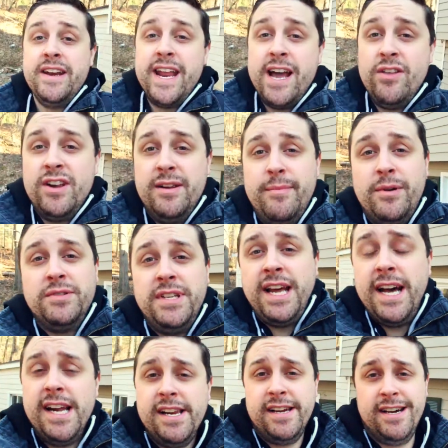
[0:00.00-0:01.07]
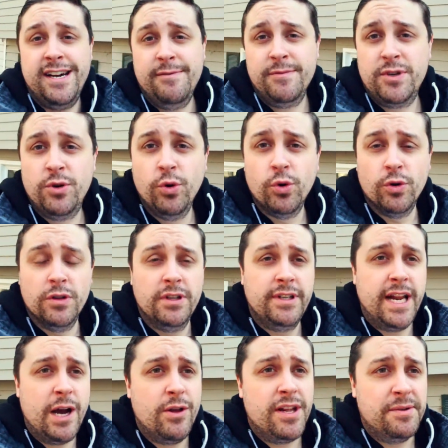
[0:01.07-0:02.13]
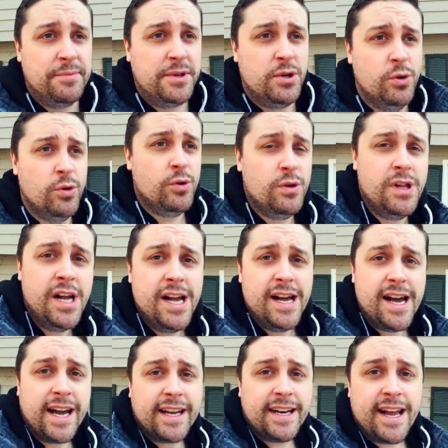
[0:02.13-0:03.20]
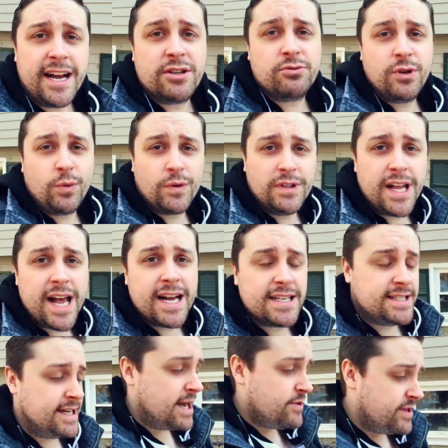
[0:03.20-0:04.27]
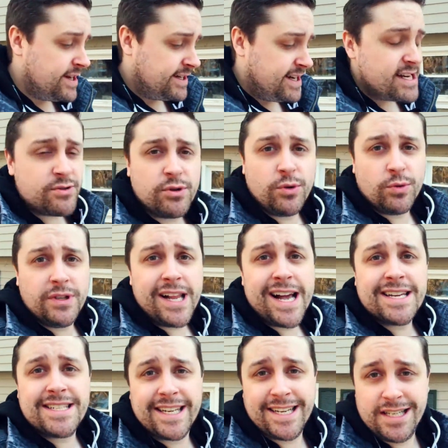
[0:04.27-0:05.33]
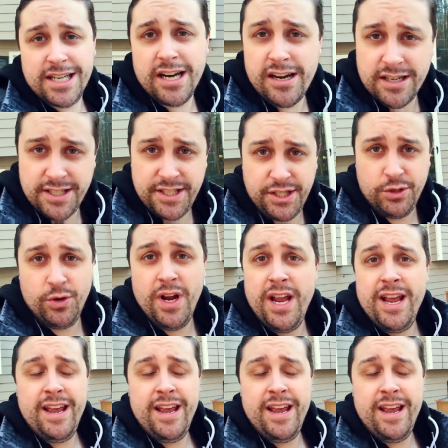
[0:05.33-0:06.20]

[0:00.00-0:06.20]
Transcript: Now that I'm outside, I'm cool. Now that I'm cool, I can actually relax. Now that I can actually relax, I can talk to you.